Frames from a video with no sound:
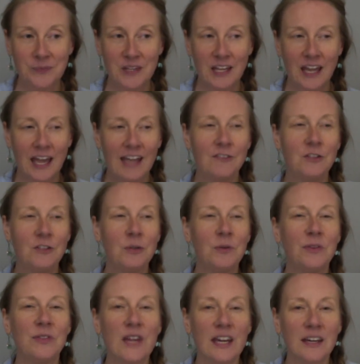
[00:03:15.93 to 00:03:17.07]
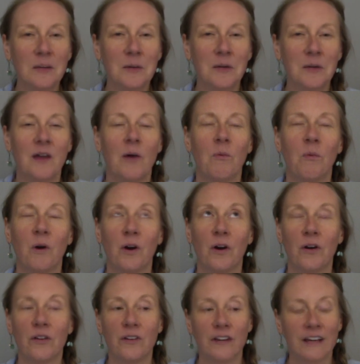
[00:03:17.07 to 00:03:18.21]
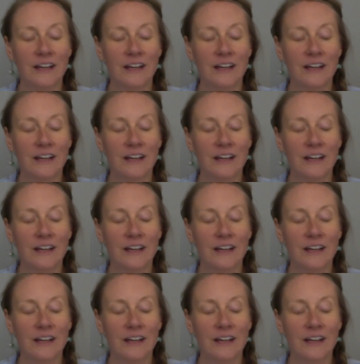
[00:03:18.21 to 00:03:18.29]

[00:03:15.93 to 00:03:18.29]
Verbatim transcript: And if you think about that word,